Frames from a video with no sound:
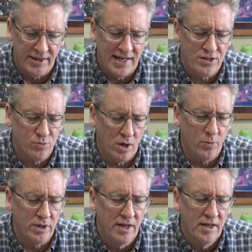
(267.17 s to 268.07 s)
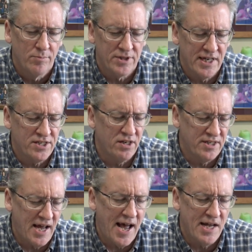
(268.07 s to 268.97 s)
And that's but that's
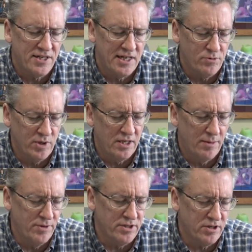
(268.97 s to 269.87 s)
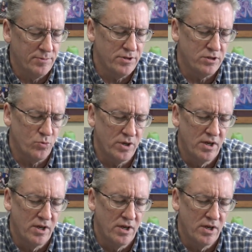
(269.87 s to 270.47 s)
our task as we come to the Scriptures.